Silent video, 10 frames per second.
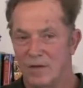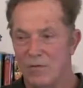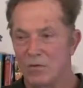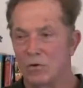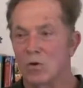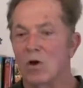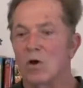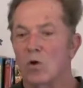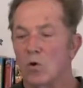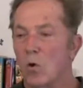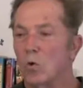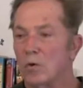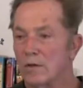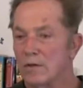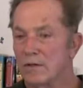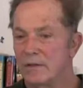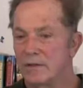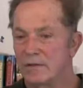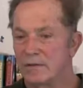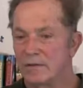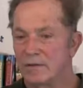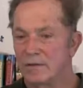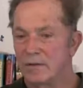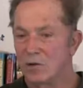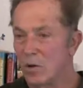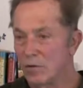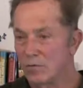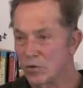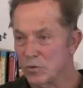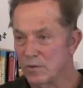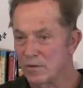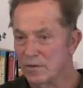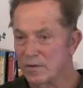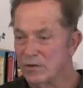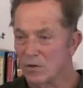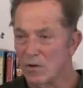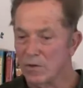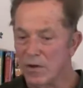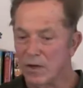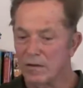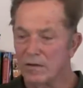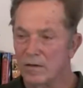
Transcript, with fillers: even your local law enforcement. It's all about